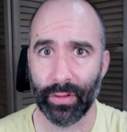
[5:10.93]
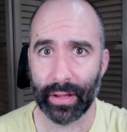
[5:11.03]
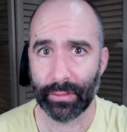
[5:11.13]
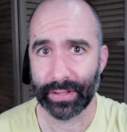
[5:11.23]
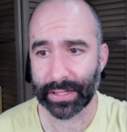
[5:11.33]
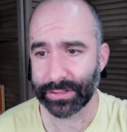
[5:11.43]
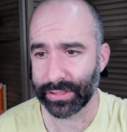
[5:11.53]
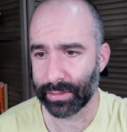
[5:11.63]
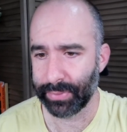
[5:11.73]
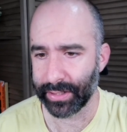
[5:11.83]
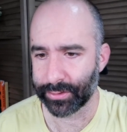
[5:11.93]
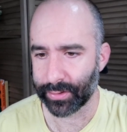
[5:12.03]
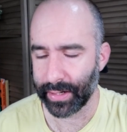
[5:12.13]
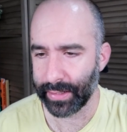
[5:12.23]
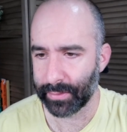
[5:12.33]
That was actually a big
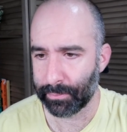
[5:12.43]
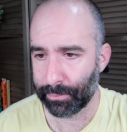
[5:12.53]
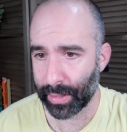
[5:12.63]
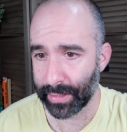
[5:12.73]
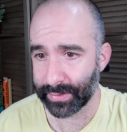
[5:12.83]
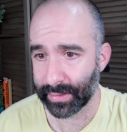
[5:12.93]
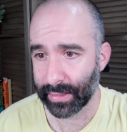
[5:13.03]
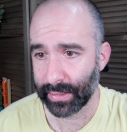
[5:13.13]
trade, but